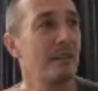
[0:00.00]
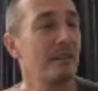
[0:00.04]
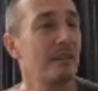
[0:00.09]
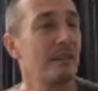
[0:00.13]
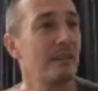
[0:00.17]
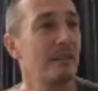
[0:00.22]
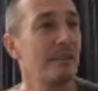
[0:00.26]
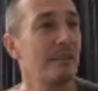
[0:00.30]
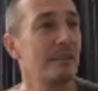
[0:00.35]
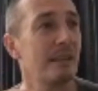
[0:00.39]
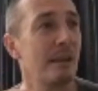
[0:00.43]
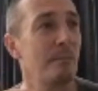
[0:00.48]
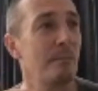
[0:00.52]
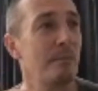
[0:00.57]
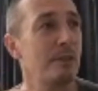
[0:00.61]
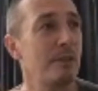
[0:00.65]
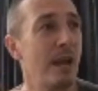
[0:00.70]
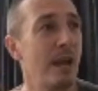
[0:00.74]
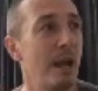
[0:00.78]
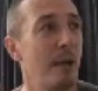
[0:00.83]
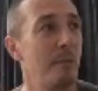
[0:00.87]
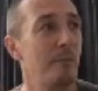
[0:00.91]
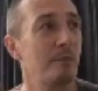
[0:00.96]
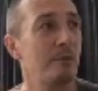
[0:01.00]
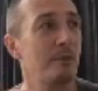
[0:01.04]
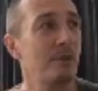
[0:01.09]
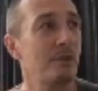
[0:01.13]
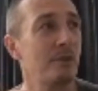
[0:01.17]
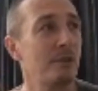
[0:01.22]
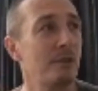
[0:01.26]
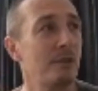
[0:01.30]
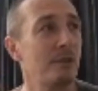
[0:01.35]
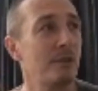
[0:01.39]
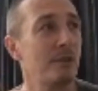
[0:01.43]
sometimes
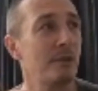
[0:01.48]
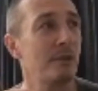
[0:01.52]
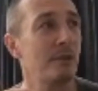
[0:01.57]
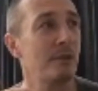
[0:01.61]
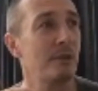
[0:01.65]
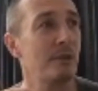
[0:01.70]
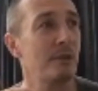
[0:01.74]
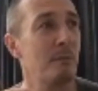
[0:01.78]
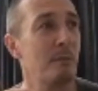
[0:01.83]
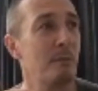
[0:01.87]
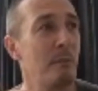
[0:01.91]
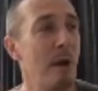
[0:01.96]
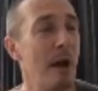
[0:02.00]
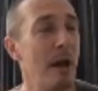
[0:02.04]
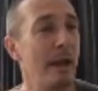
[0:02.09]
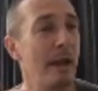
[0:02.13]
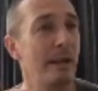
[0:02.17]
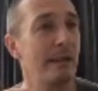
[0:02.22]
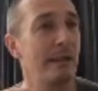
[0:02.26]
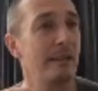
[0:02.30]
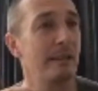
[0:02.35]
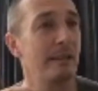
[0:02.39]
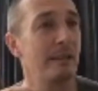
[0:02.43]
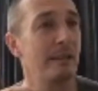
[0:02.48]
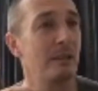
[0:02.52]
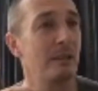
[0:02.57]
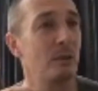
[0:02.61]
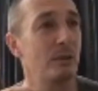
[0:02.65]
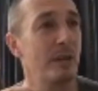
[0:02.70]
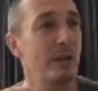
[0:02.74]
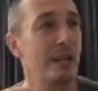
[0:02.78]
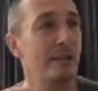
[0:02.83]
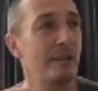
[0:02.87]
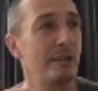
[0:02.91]
the mind
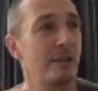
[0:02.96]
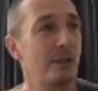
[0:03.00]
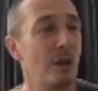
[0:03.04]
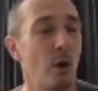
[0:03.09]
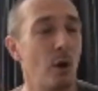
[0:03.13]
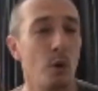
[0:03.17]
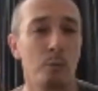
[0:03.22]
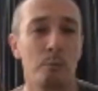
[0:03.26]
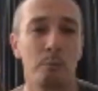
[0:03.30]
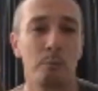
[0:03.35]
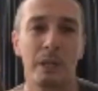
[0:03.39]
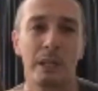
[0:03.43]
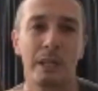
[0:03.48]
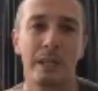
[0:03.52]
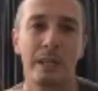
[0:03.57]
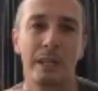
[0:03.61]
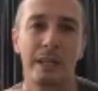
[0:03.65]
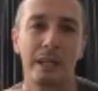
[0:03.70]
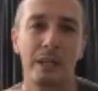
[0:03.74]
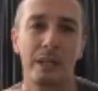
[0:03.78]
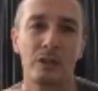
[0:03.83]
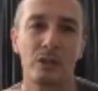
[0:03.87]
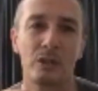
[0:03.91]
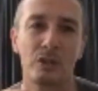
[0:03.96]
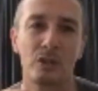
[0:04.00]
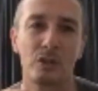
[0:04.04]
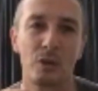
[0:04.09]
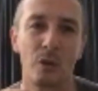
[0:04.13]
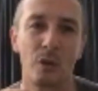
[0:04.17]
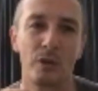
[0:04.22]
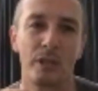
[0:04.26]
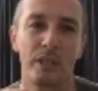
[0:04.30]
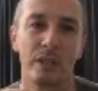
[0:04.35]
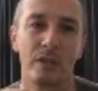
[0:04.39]
creates its own meaning and
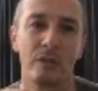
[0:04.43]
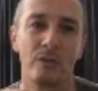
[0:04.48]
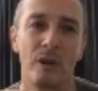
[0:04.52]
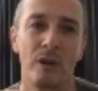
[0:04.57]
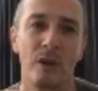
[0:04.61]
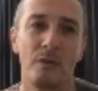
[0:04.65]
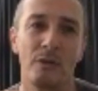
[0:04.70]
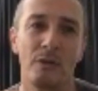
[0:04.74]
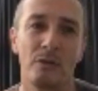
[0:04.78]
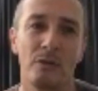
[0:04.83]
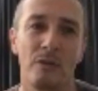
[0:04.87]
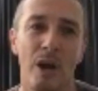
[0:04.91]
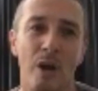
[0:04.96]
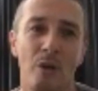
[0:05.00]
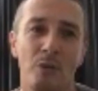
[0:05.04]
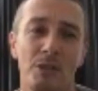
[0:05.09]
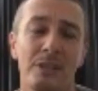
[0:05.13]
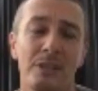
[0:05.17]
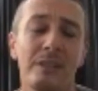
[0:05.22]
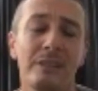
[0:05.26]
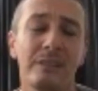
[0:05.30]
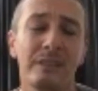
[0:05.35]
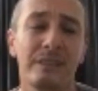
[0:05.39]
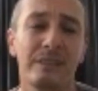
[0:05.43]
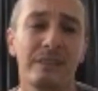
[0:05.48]
story around arousal,